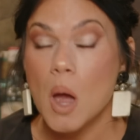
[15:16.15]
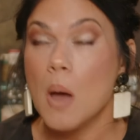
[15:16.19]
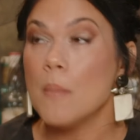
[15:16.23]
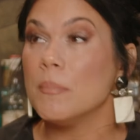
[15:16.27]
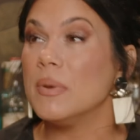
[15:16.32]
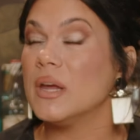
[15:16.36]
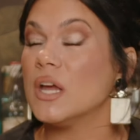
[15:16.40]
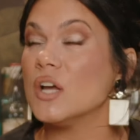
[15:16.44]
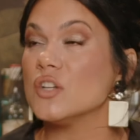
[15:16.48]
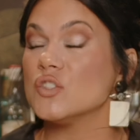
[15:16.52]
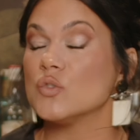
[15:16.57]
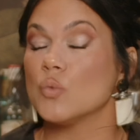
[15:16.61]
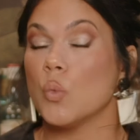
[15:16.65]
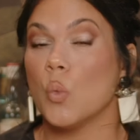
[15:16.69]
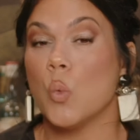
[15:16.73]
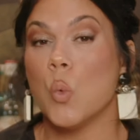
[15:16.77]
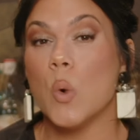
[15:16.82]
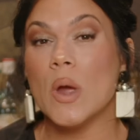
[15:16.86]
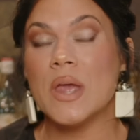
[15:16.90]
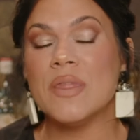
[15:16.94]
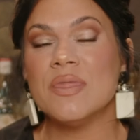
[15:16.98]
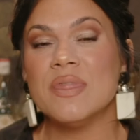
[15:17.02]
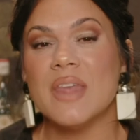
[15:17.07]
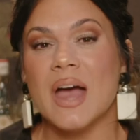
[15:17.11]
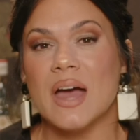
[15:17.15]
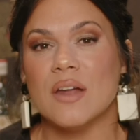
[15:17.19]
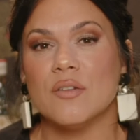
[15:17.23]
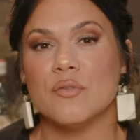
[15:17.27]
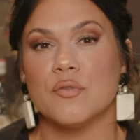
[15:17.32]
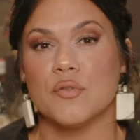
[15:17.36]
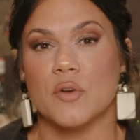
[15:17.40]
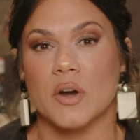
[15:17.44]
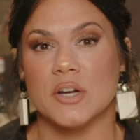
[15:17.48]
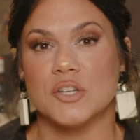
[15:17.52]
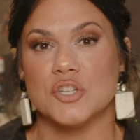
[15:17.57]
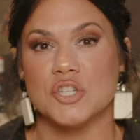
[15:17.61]
Because when that
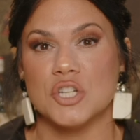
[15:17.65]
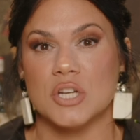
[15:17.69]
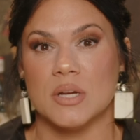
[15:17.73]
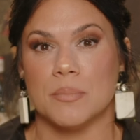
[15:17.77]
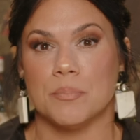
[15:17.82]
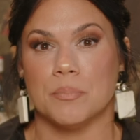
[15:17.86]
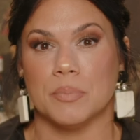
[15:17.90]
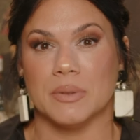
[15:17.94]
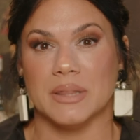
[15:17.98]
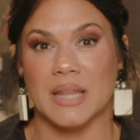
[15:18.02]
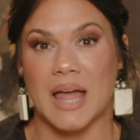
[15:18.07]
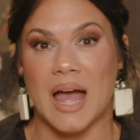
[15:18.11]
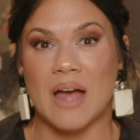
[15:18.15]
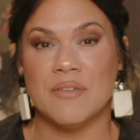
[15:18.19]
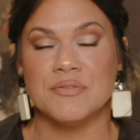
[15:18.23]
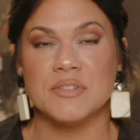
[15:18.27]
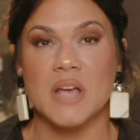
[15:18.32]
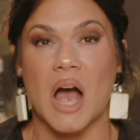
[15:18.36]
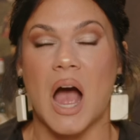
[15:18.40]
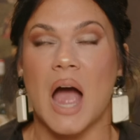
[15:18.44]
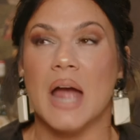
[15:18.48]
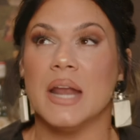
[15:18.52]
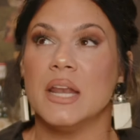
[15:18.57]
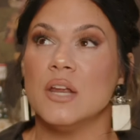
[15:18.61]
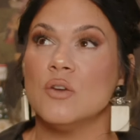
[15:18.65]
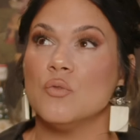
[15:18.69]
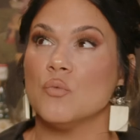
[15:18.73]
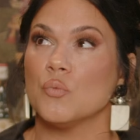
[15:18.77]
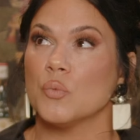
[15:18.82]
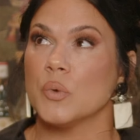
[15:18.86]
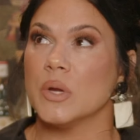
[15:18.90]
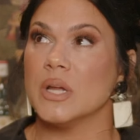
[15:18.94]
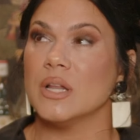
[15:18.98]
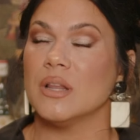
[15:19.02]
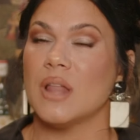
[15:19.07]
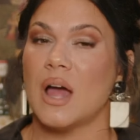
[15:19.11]
friendship left, I didn't
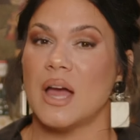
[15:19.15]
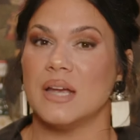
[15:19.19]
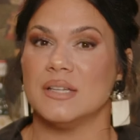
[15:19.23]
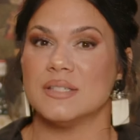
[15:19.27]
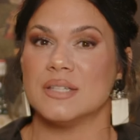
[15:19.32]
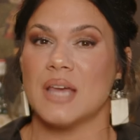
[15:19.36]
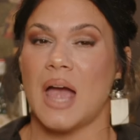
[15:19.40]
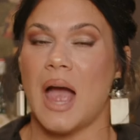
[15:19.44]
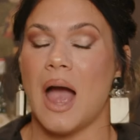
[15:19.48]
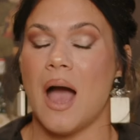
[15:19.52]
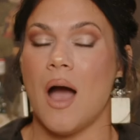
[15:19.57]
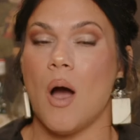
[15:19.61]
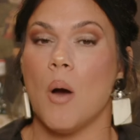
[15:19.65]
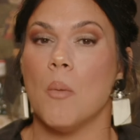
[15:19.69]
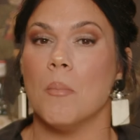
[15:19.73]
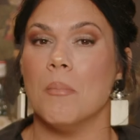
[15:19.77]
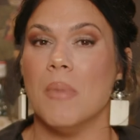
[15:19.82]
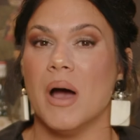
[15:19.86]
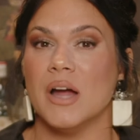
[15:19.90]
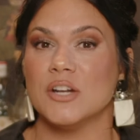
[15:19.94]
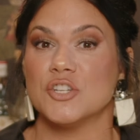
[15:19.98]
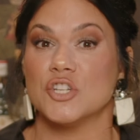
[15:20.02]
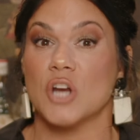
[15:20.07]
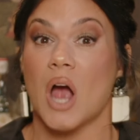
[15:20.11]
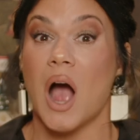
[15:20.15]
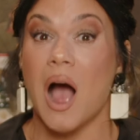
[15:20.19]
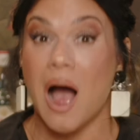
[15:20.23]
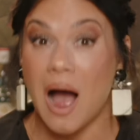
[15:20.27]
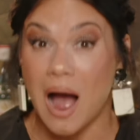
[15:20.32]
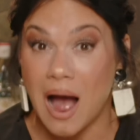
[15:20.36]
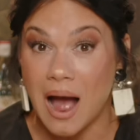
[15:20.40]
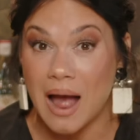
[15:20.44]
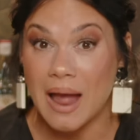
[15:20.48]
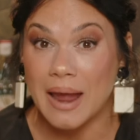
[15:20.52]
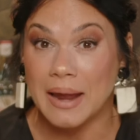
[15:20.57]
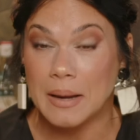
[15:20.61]
realize how much
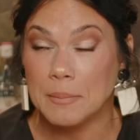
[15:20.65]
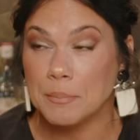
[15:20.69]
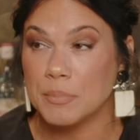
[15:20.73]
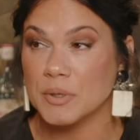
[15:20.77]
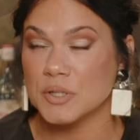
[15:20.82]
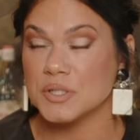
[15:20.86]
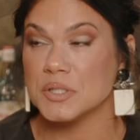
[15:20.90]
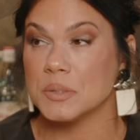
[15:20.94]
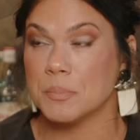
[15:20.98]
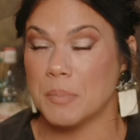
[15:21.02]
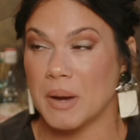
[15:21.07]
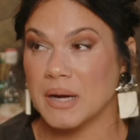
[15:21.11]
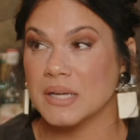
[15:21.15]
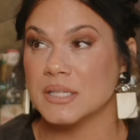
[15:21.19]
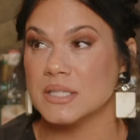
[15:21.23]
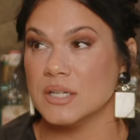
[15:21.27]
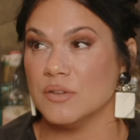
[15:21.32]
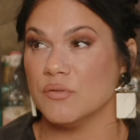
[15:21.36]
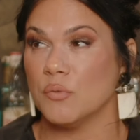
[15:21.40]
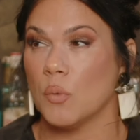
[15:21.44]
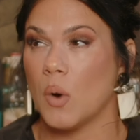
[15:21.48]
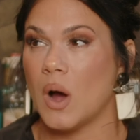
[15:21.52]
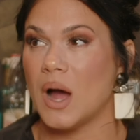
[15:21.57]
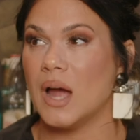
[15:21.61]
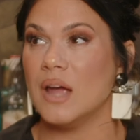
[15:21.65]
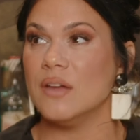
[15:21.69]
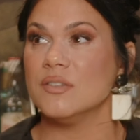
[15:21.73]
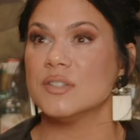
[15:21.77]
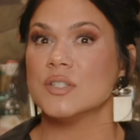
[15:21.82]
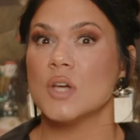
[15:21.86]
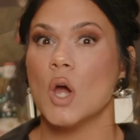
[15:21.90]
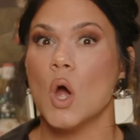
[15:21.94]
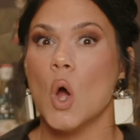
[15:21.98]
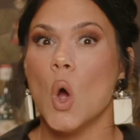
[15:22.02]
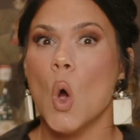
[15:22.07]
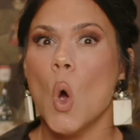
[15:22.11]
I, perspective wise,